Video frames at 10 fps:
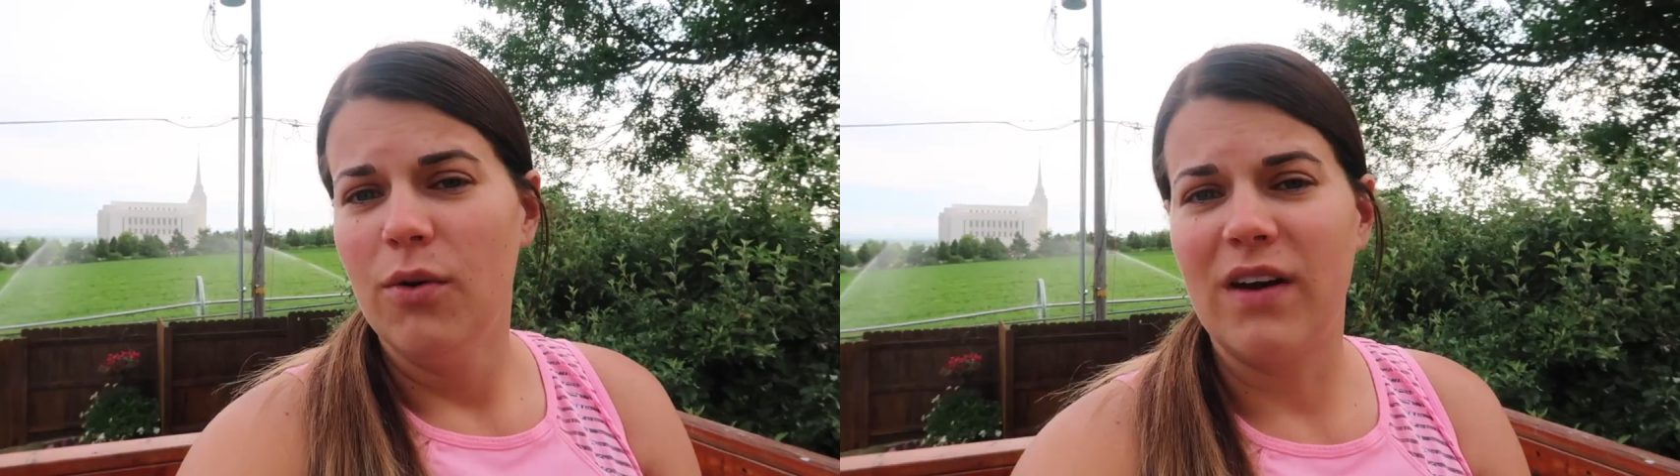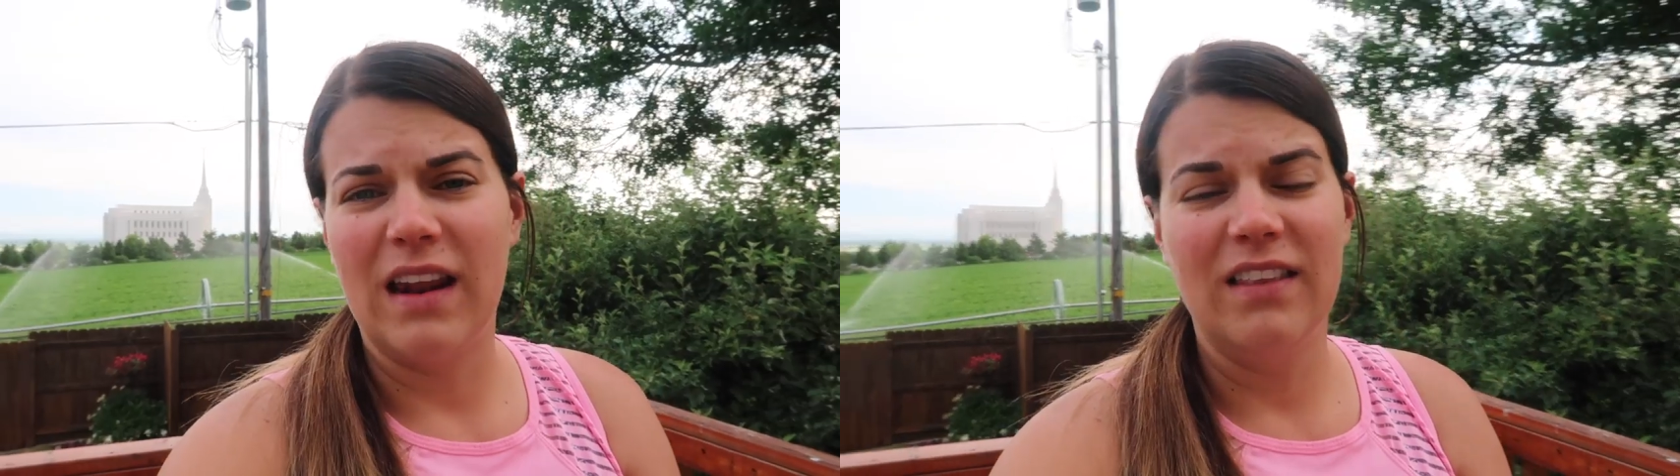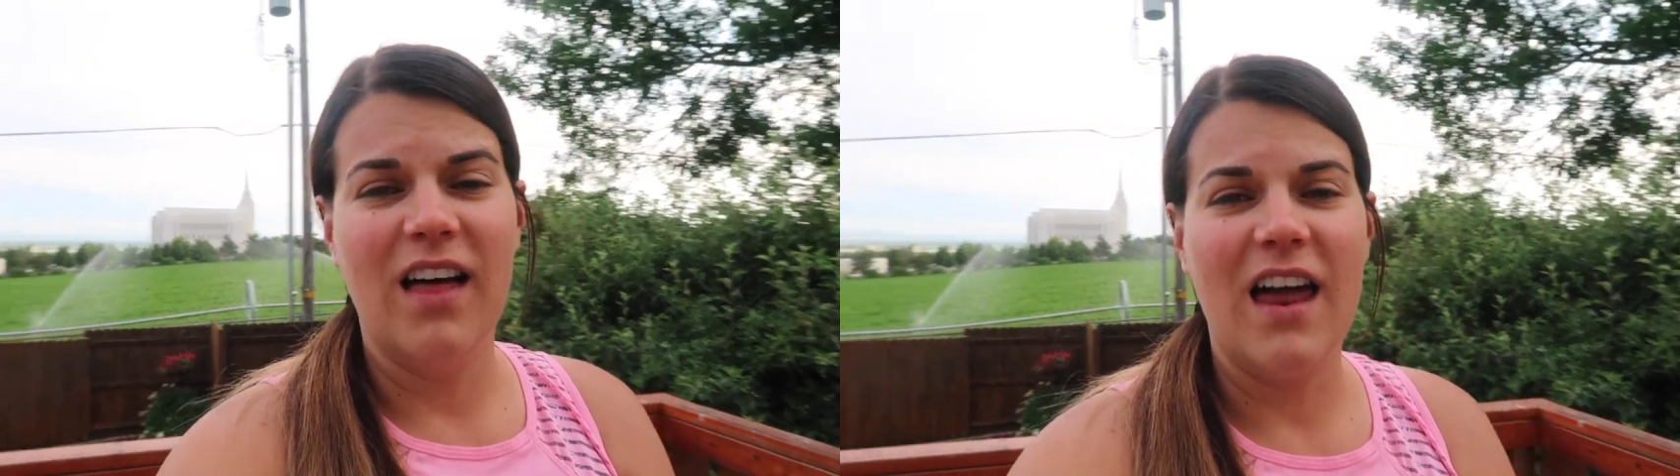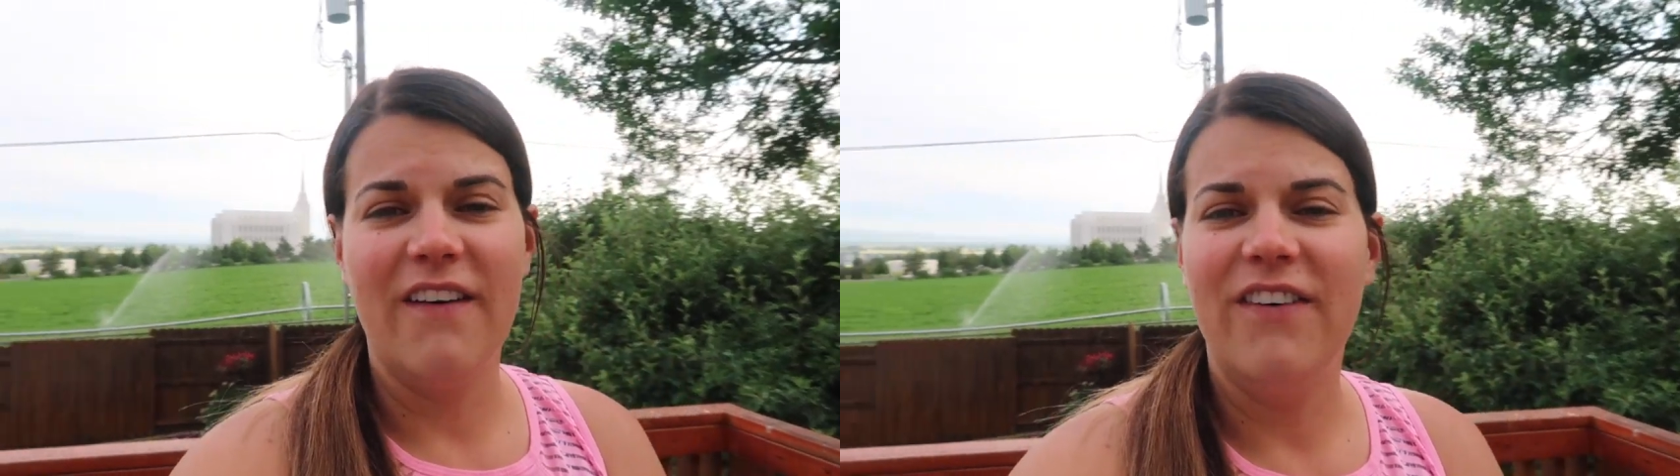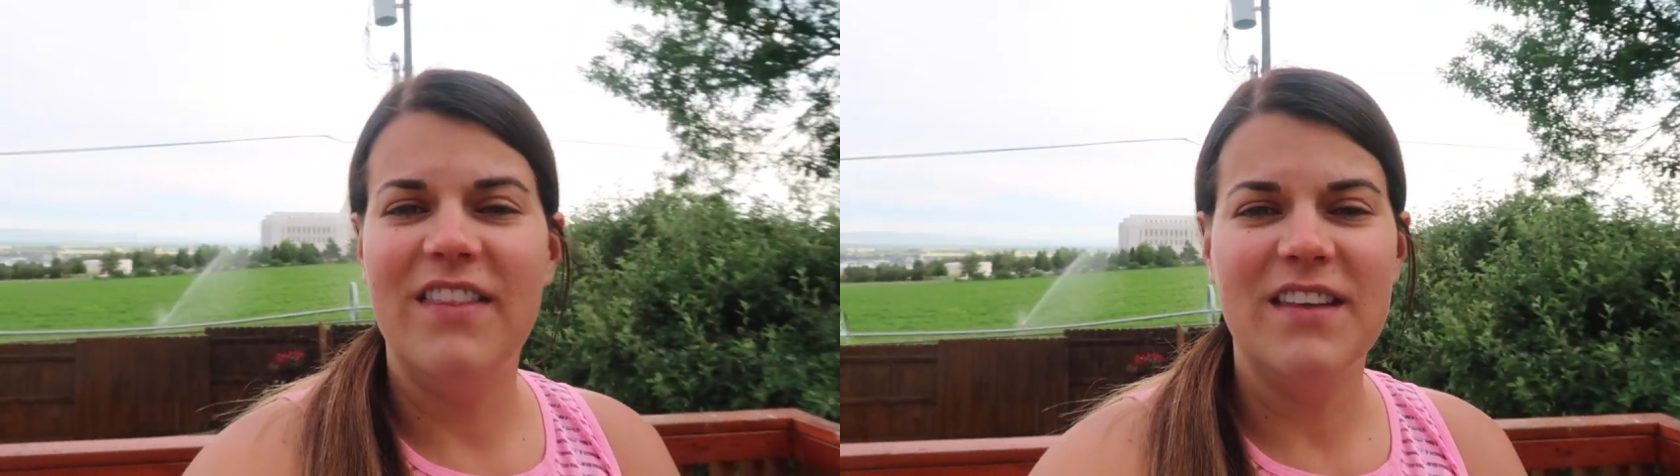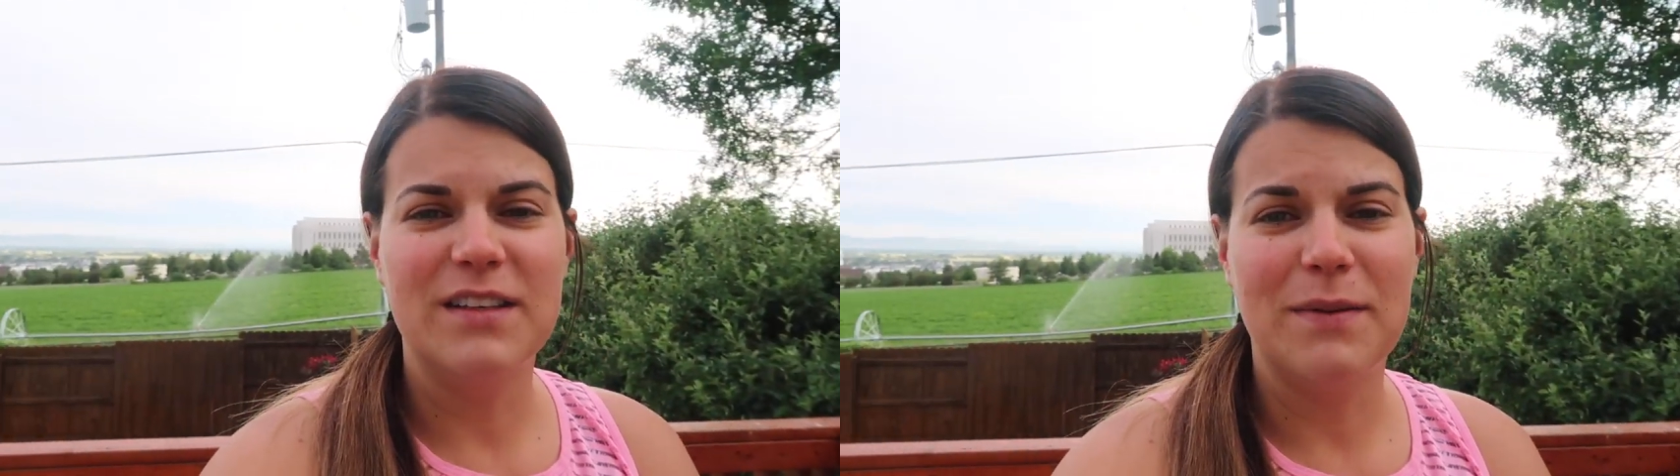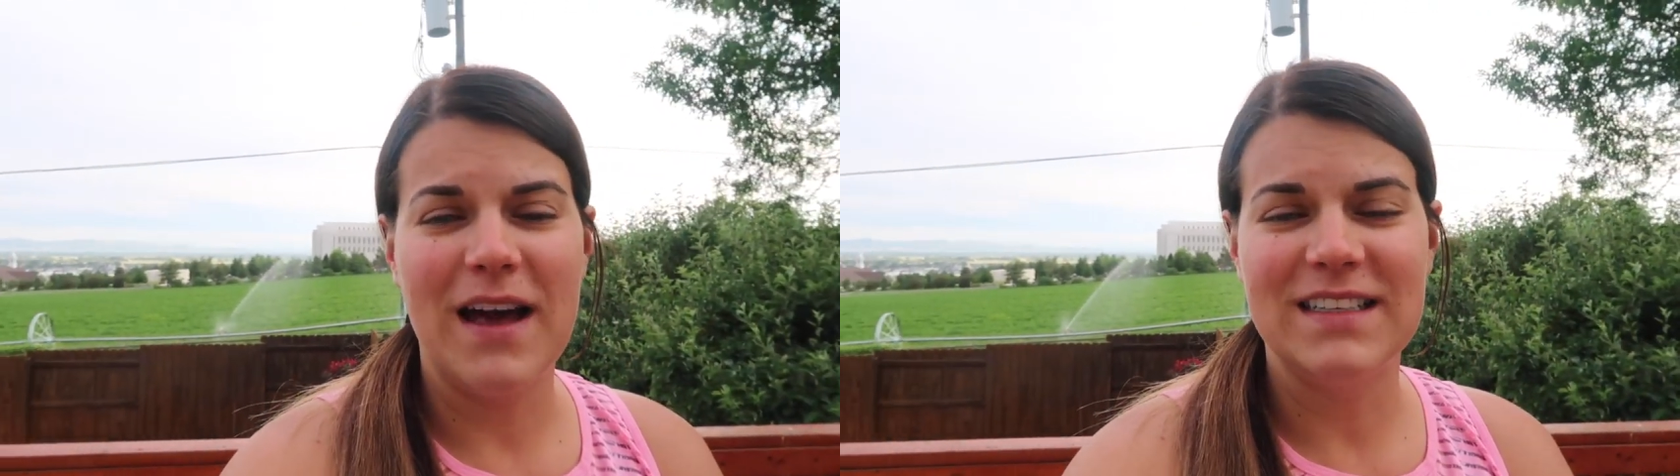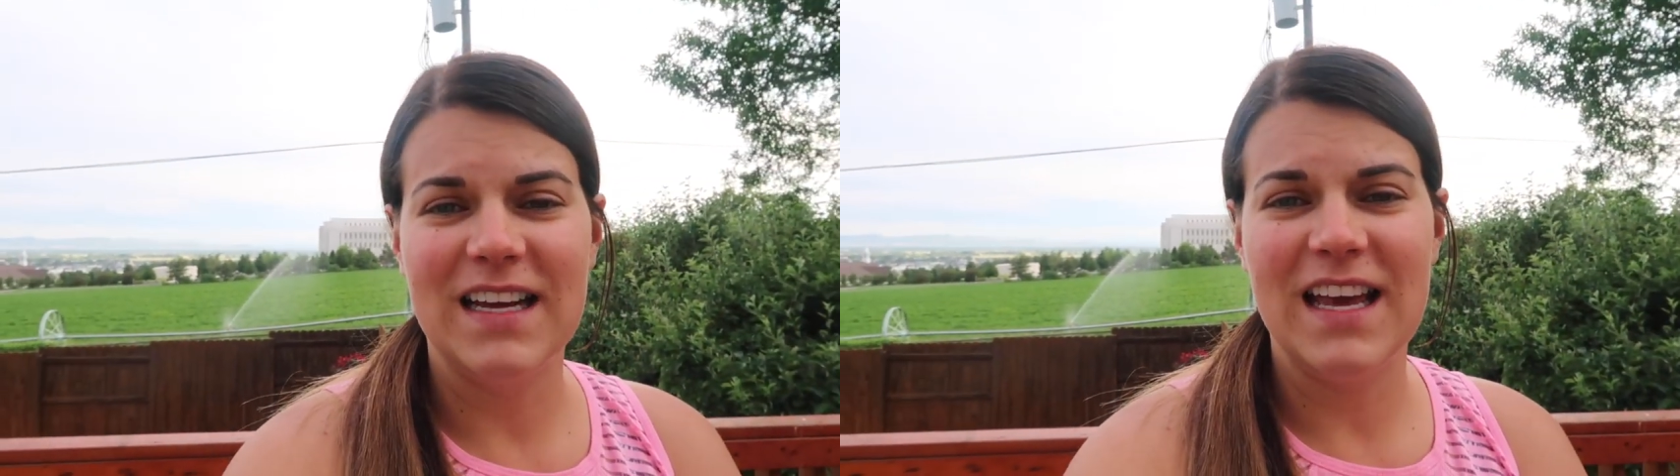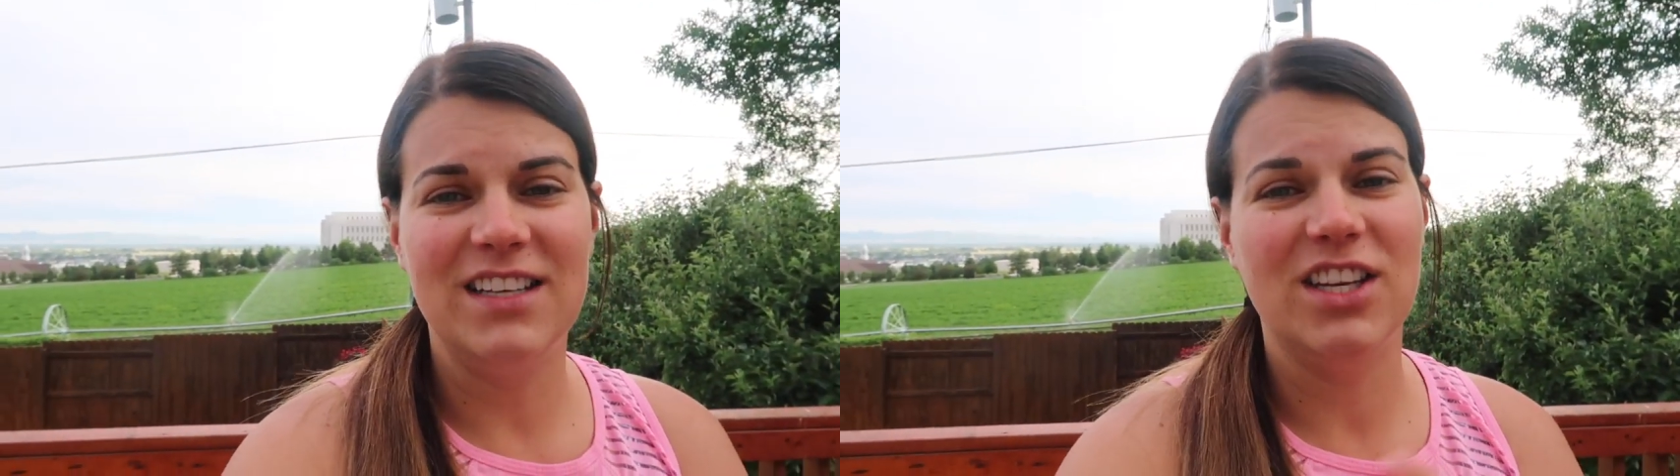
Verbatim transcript: We got a lot of fun things planned today.